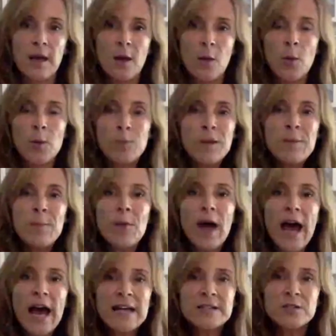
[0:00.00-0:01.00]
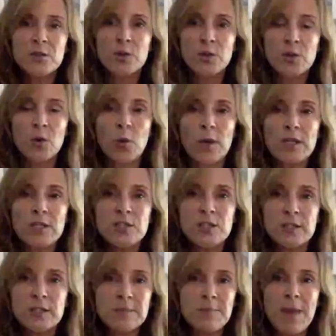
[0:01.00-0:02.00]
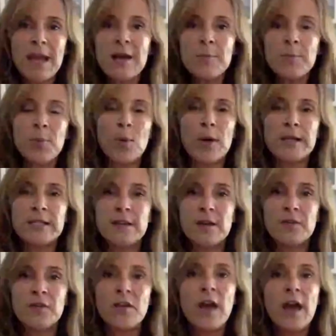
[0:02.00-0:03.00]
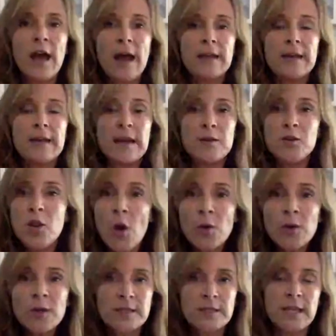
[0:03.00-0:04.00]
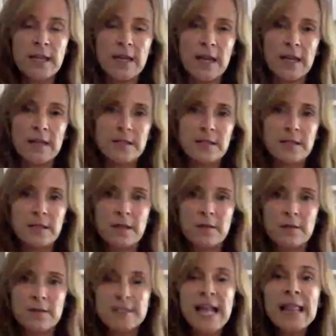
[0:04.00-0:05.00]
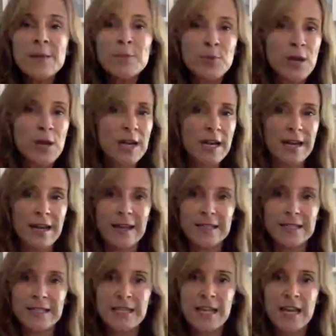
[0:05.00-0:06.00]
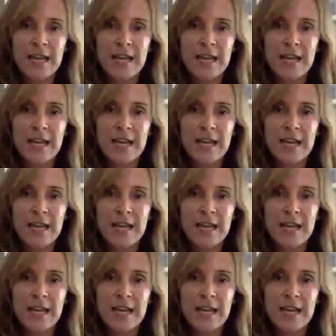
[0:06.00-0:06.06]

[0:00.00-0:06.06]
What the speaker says: When people ask good questions, make a point of noticing it, celebrating it,